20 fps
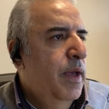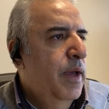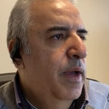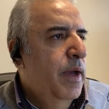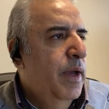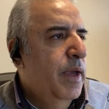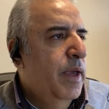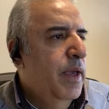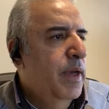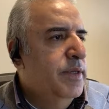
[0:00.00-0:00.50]

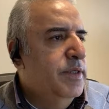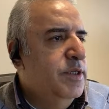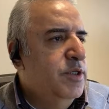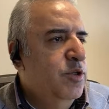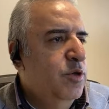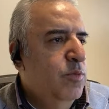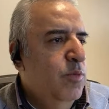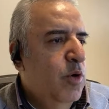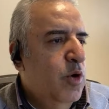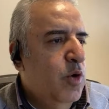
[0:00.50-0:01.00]
I guess
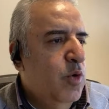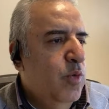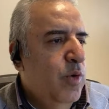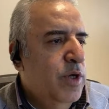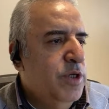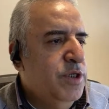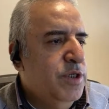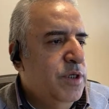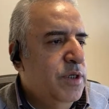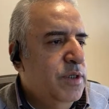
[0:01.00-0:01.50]
no more
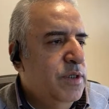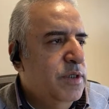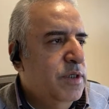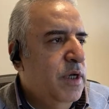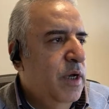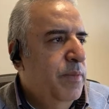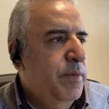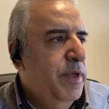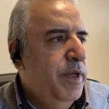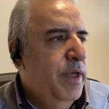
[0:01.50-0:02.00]
questions
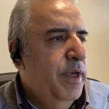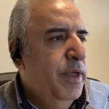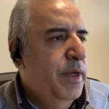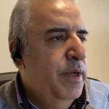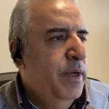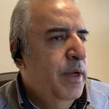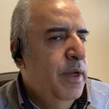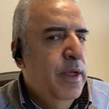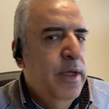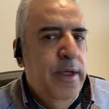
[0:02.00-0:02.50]
coming
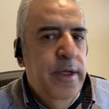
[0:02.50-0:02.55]
in.